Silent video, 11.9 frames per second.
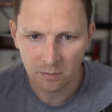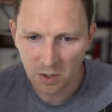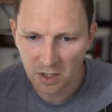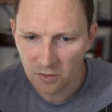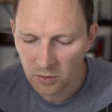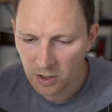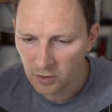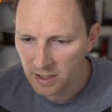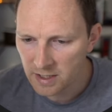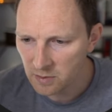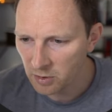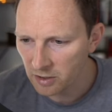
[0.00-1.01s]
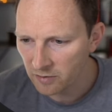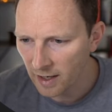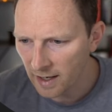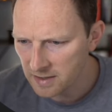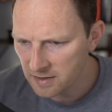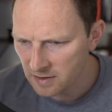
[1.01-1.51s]
But it recreates it pretty
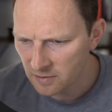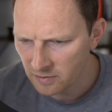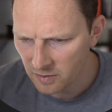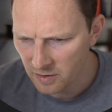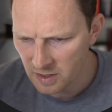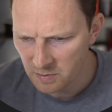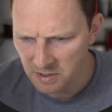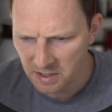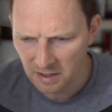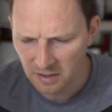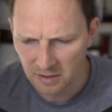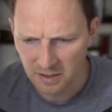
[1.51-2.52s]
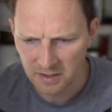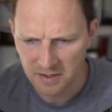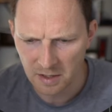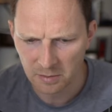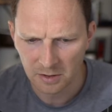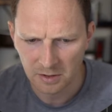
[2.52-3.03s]
fast for this particular
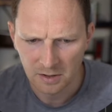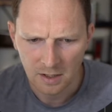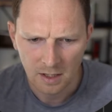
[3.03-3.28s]
example.